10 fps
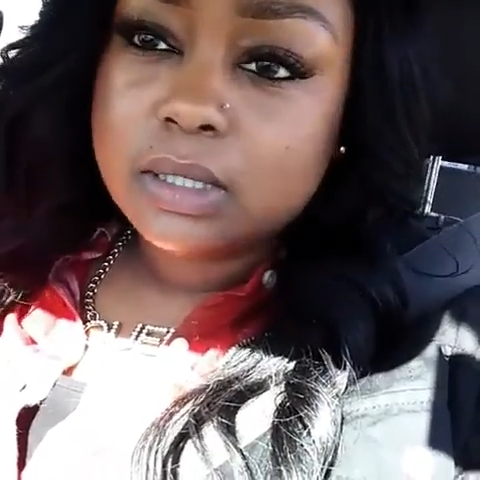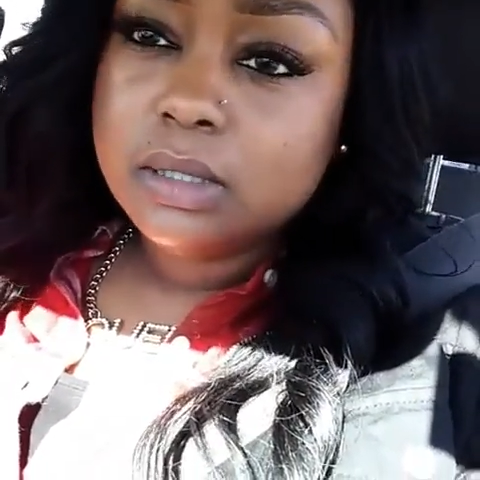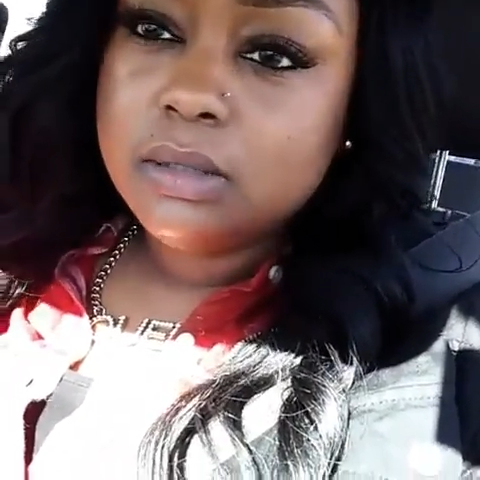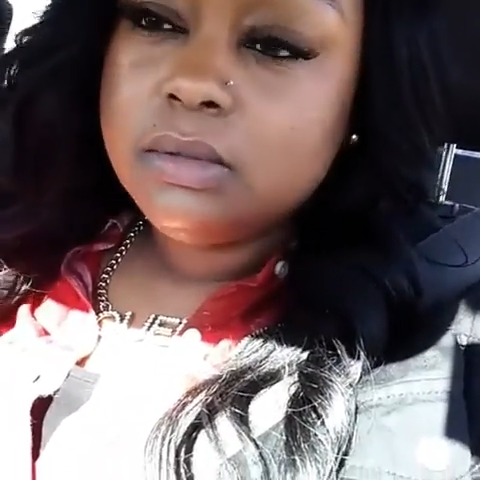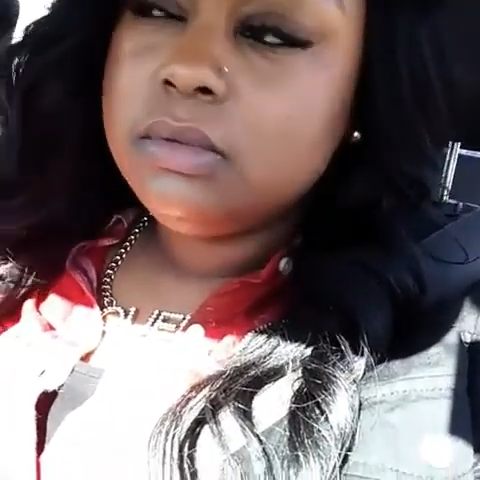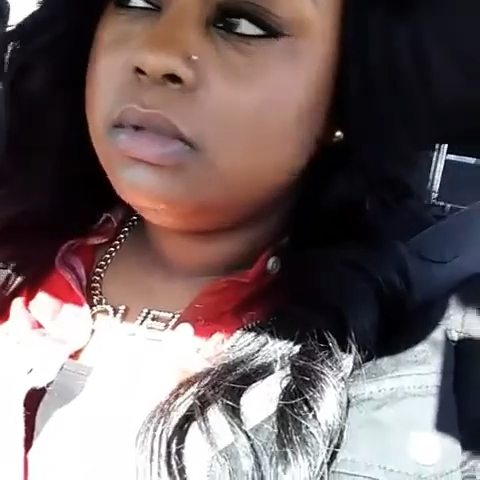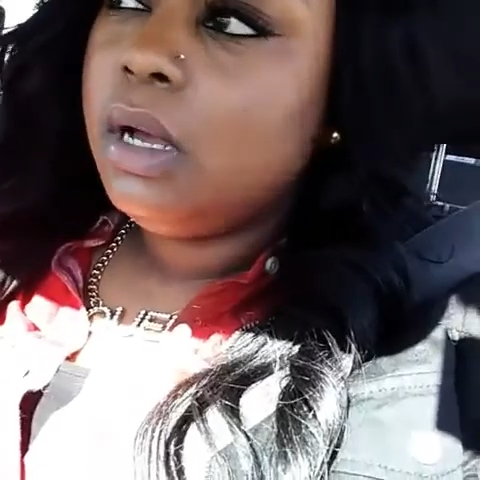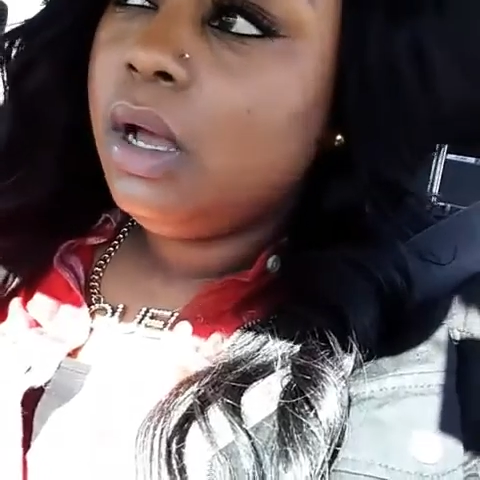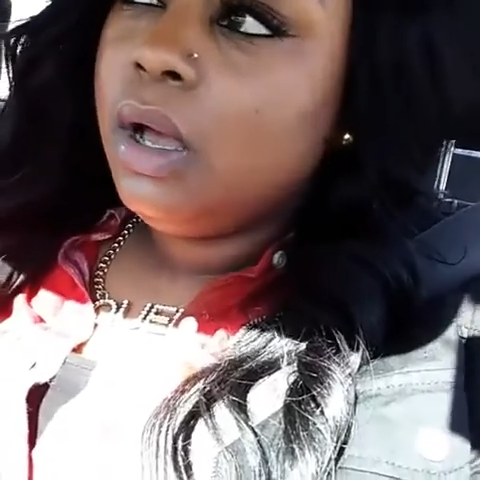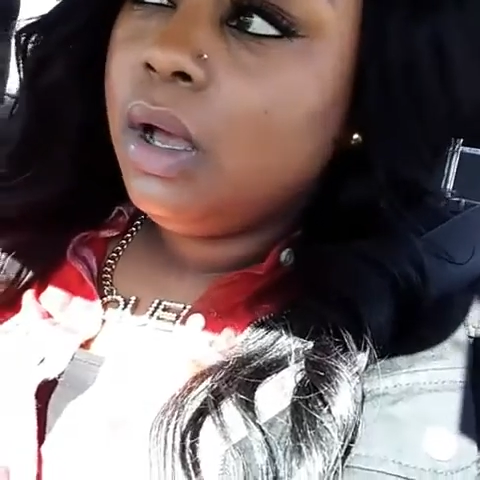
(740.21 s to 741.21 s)
to
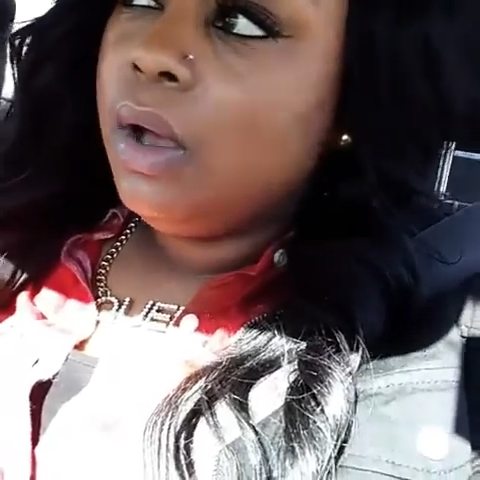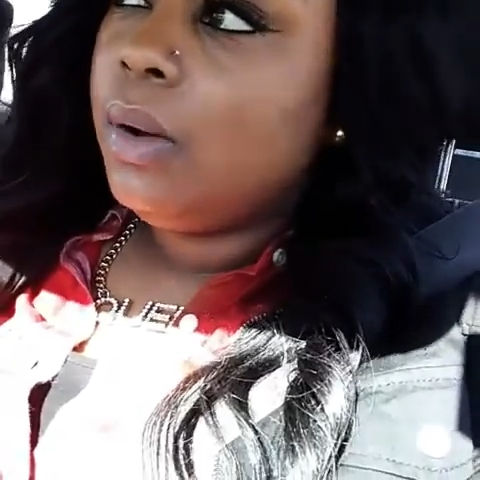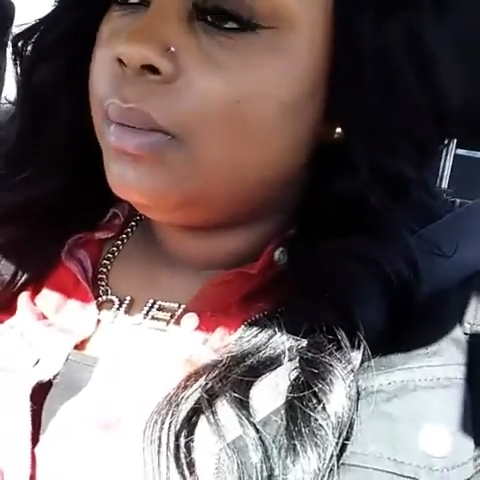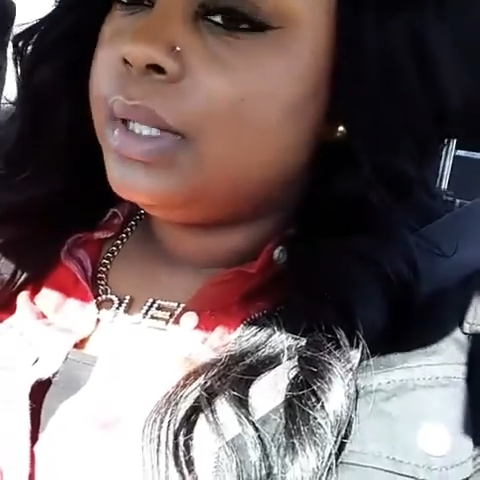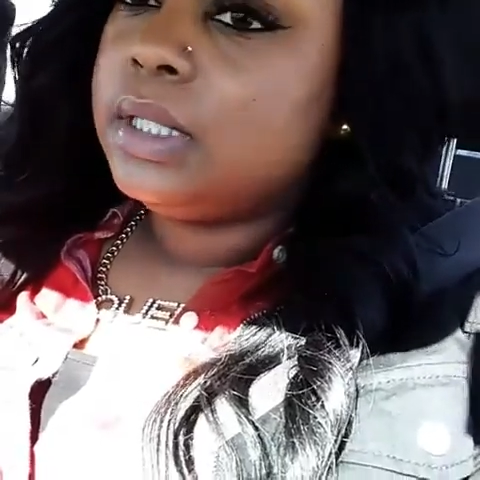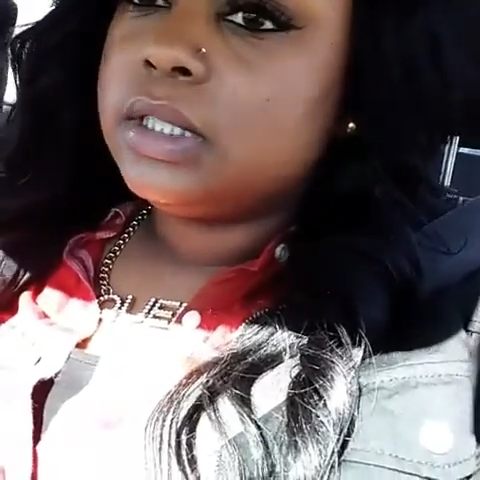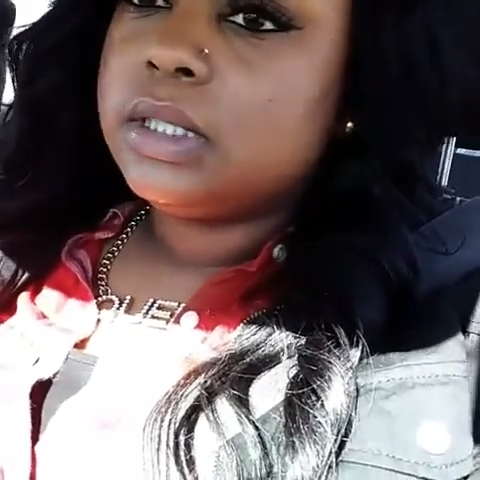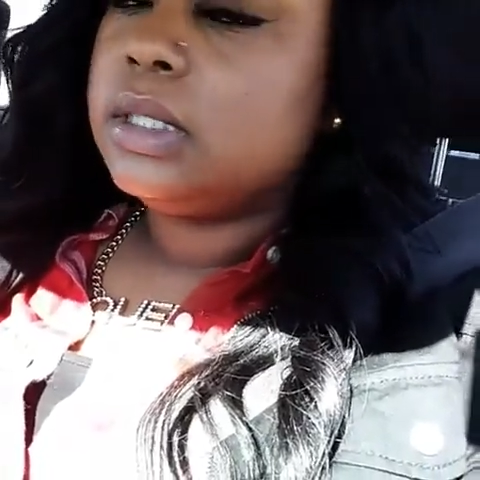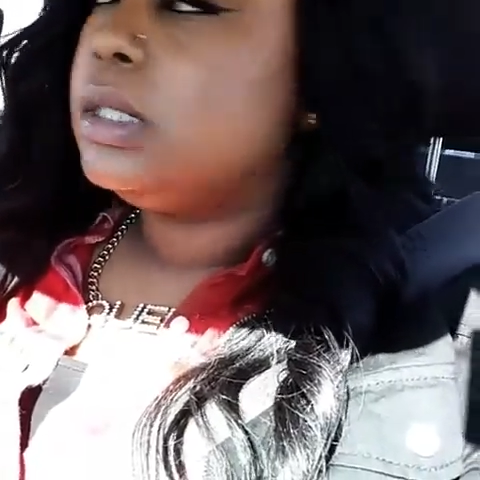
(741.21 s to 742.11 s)
do, which